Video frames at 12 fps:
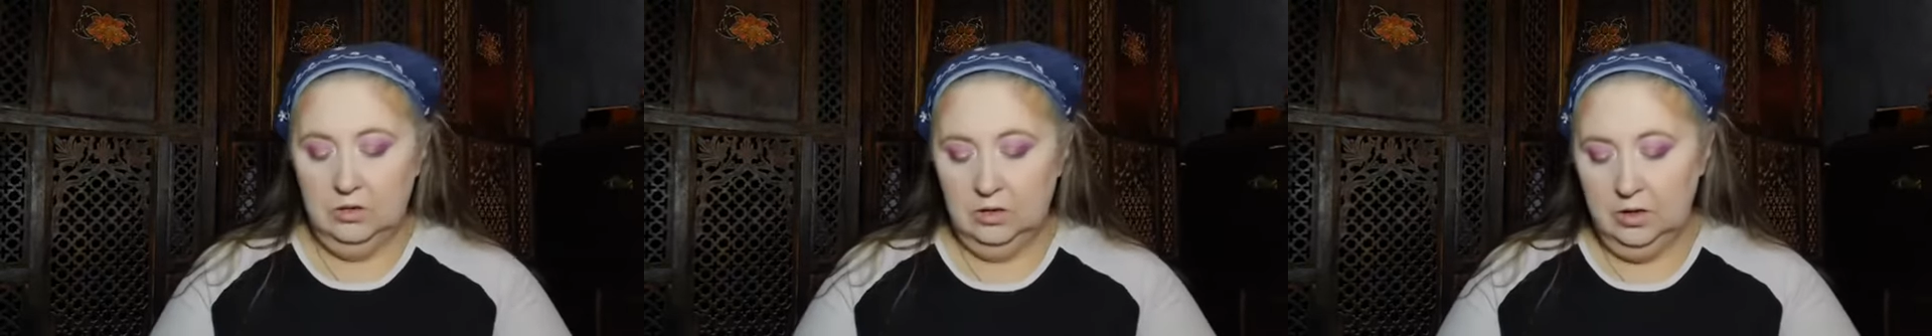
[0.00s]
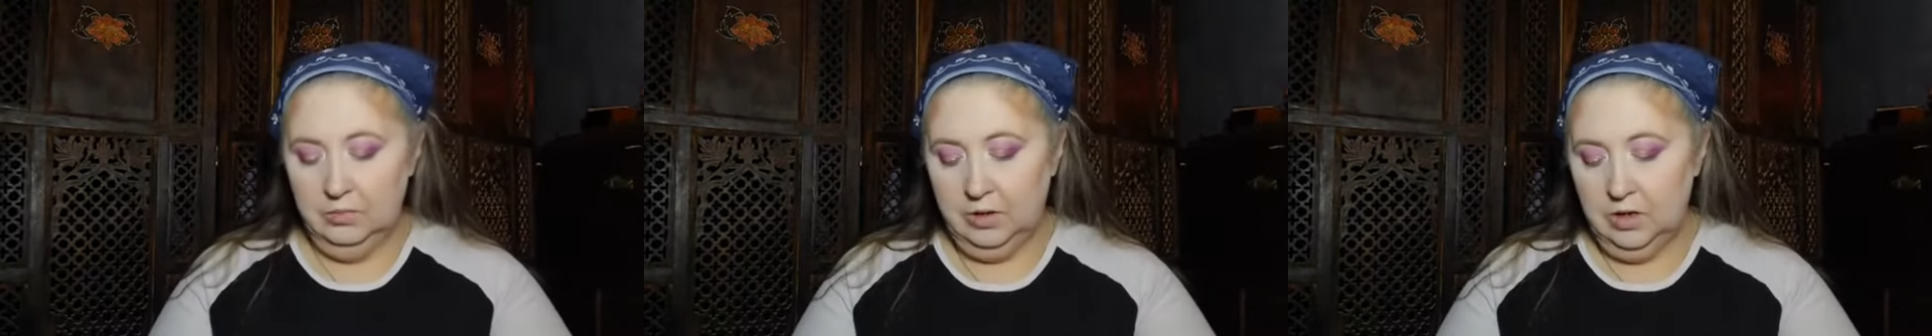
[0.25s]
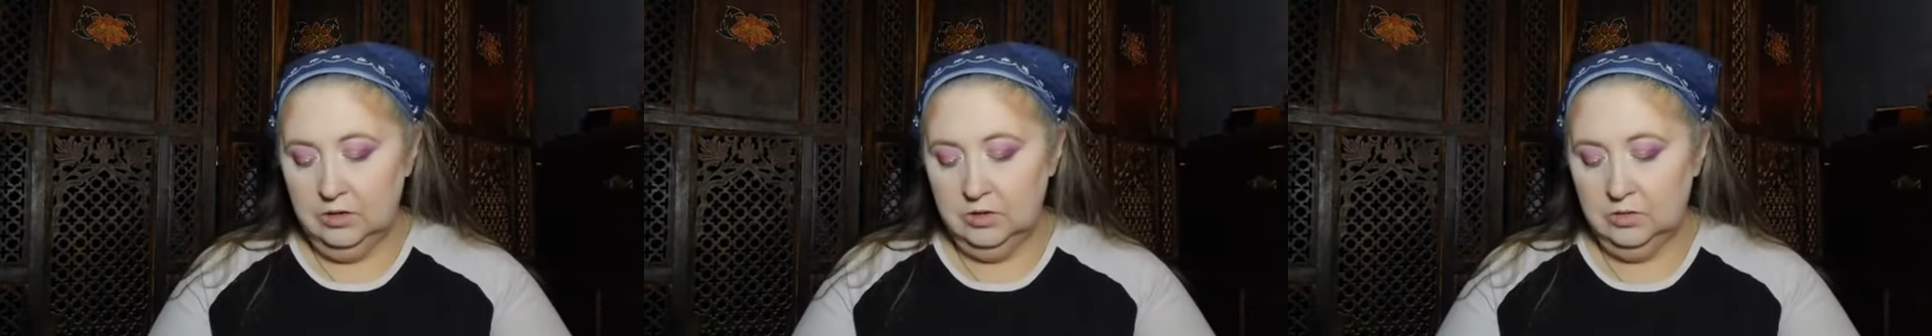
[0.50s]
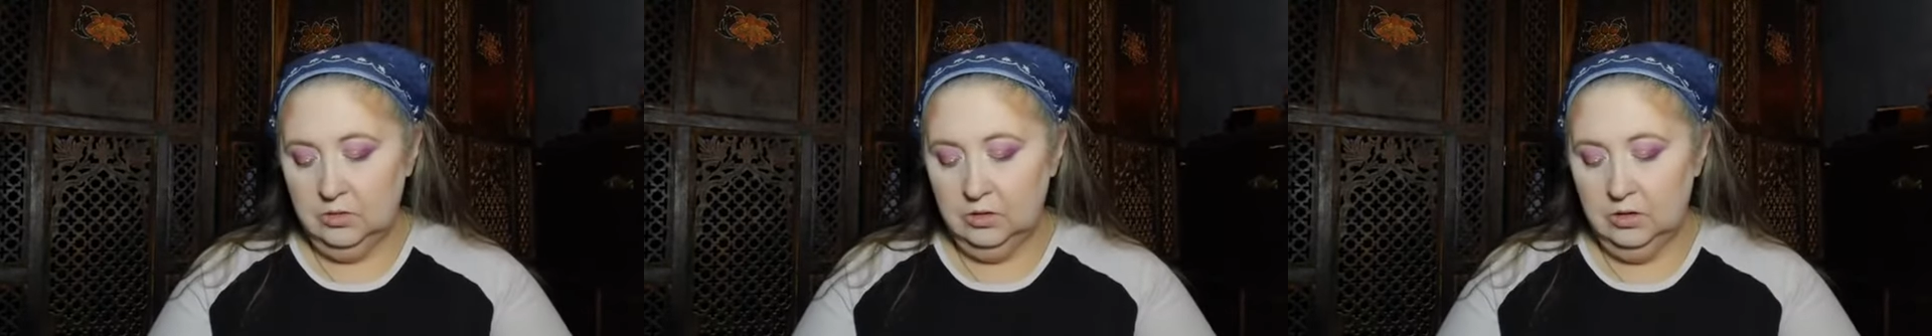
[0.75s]
lip
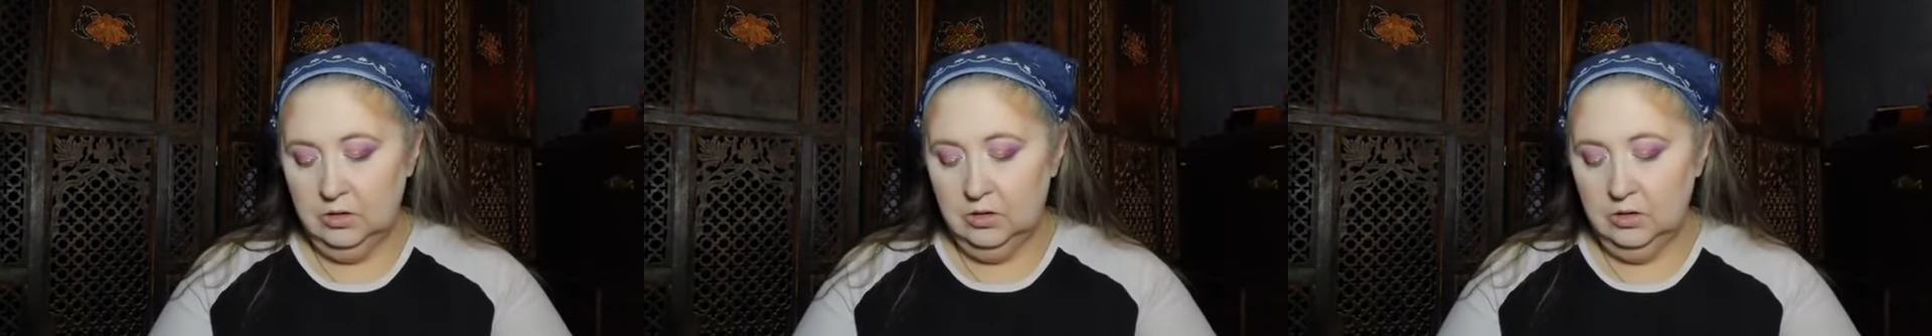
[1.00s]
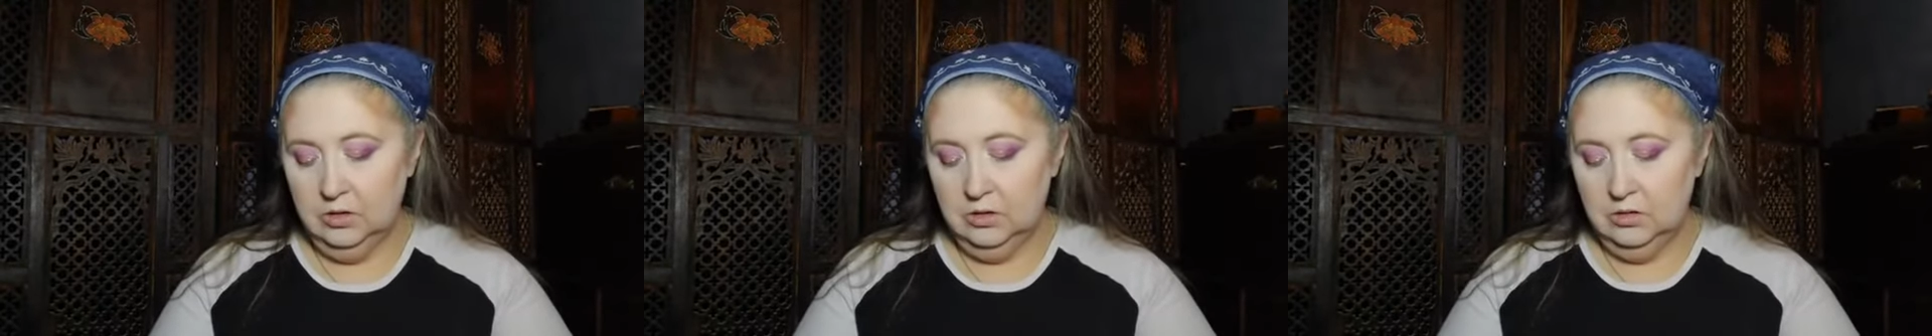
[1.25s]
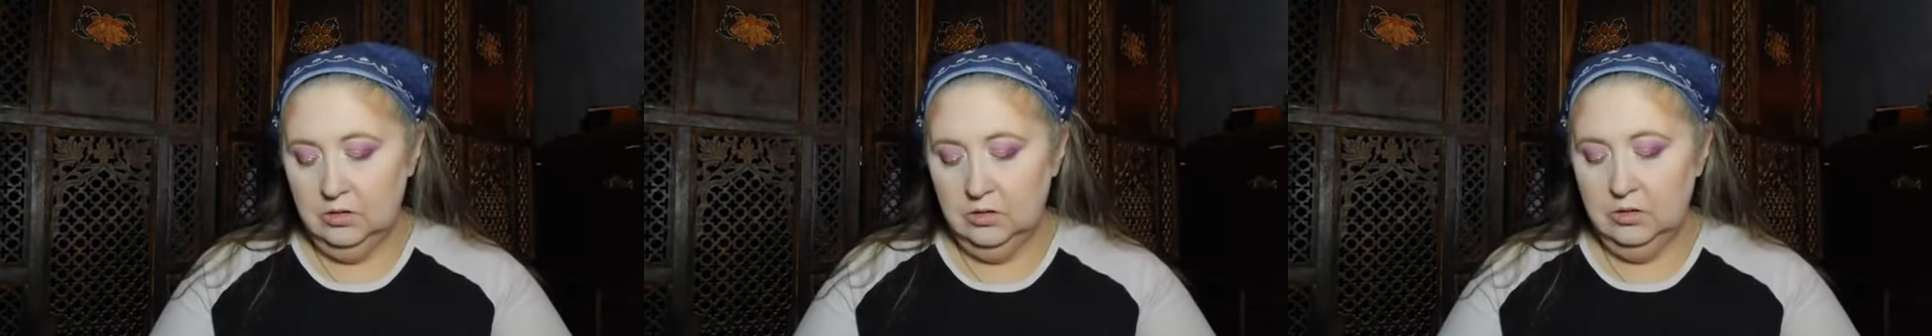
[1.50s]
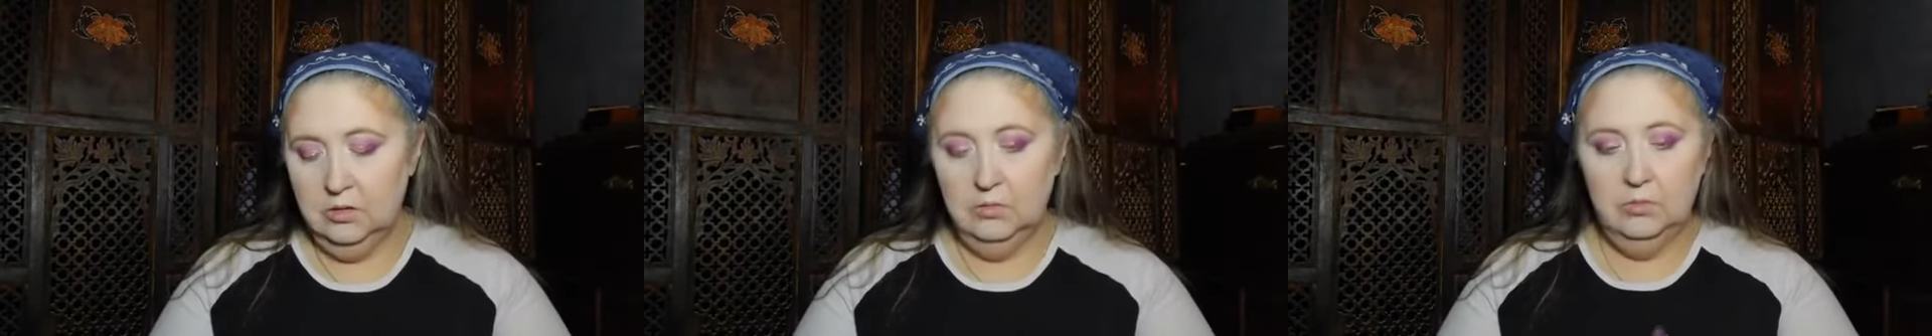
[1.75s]
contour,
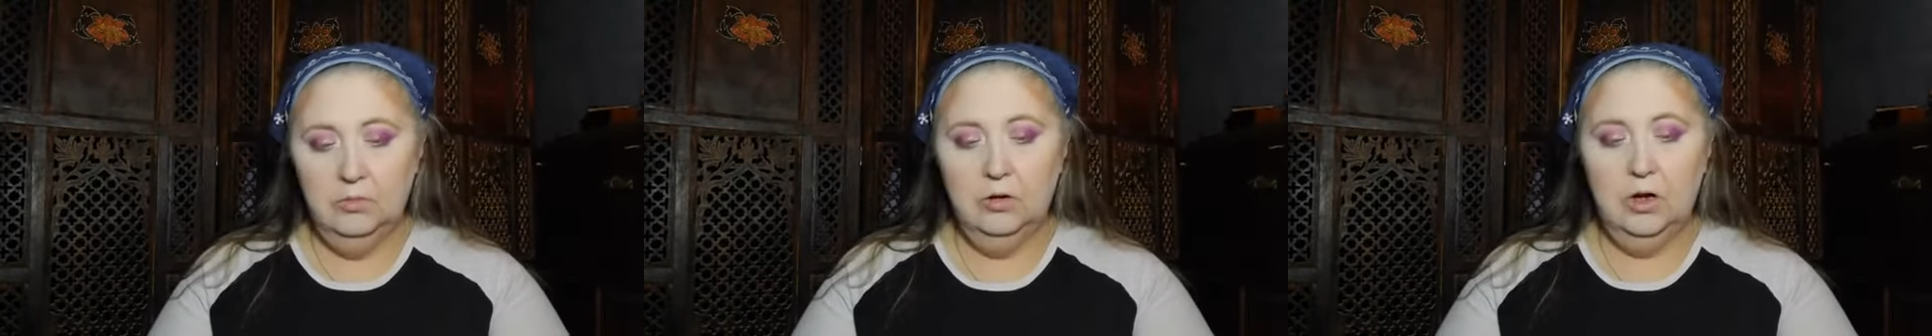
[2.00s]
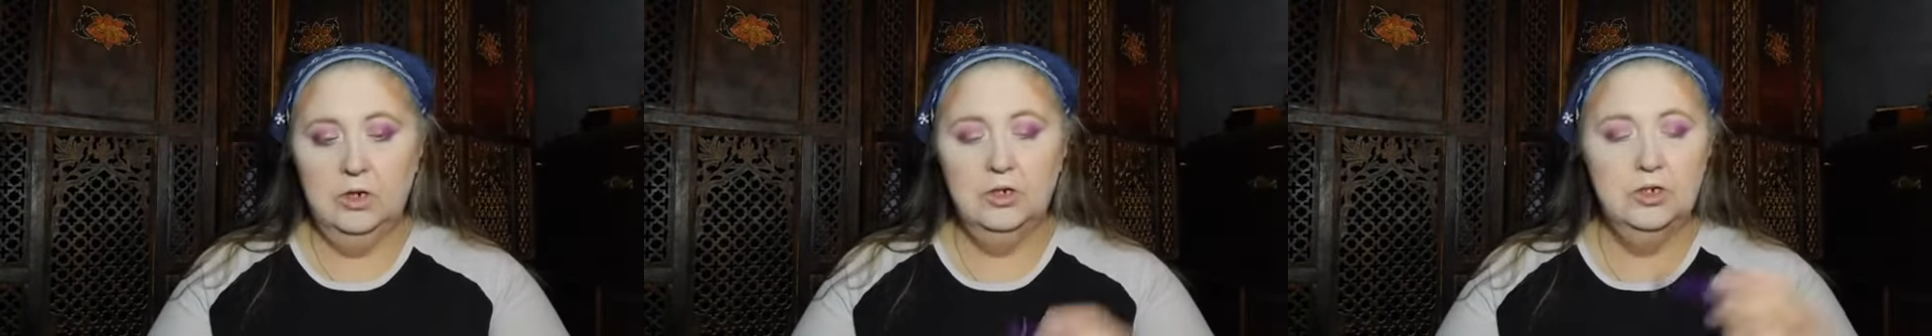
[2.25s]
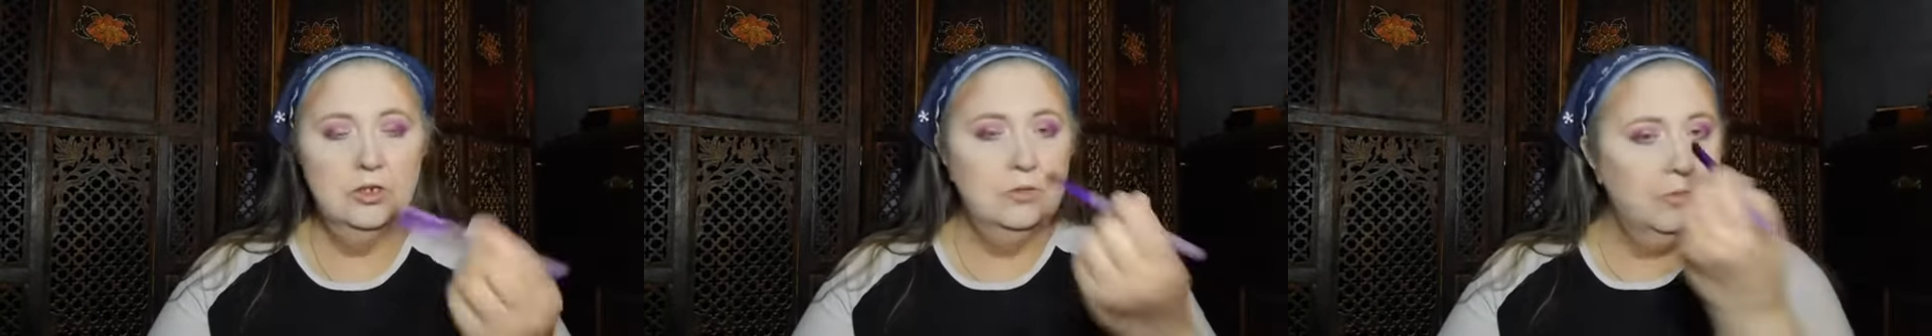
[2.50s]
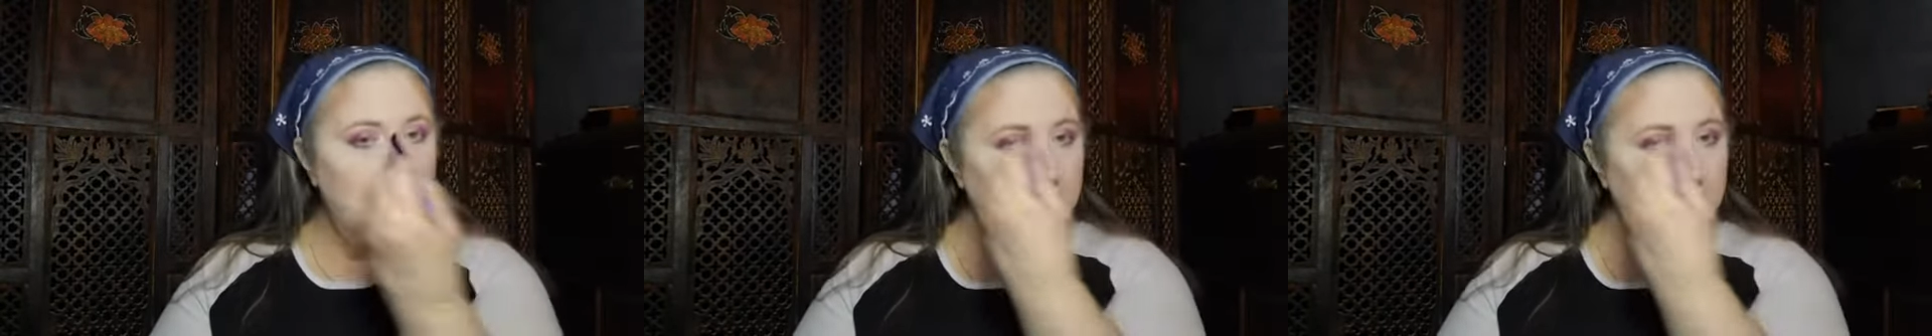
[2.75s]
brush.